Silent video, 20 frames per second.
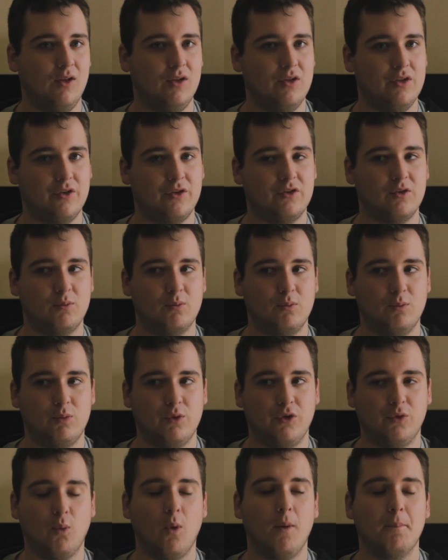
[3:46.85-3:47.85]
and
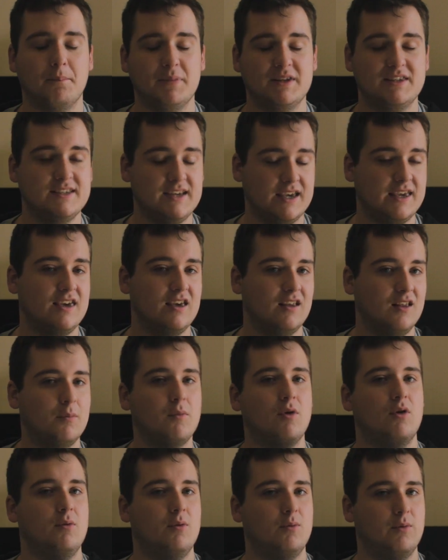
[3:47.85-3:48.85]
there's one particular
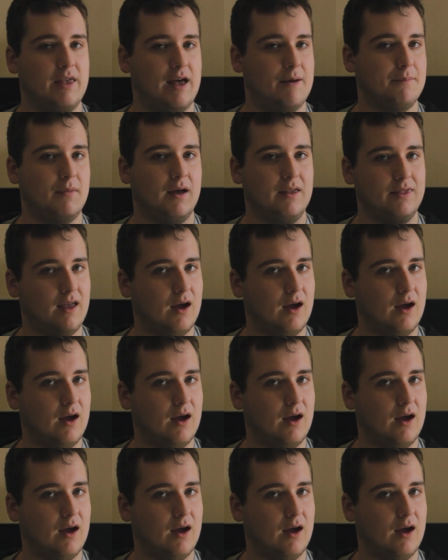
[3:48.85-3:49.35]
moment with Ant-Man